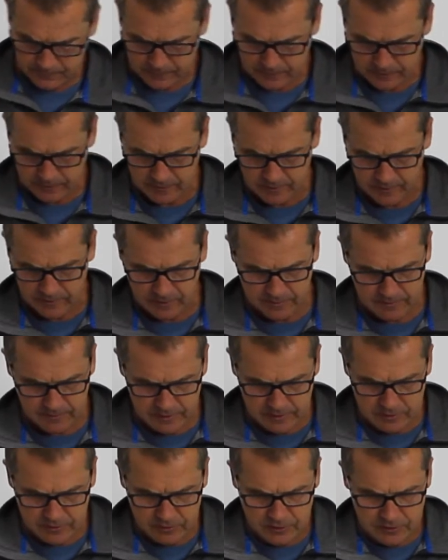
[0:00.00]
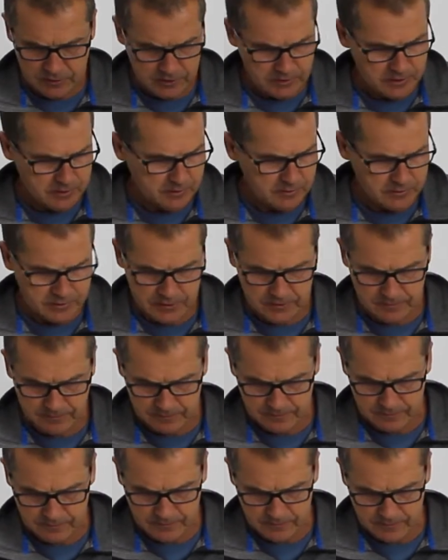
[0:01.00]
It's nice and loose.
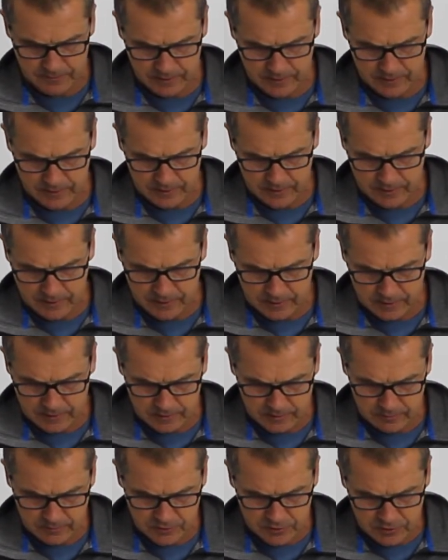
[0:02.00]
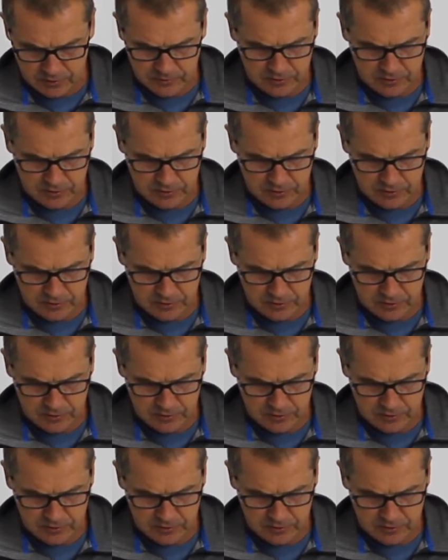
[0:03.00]
You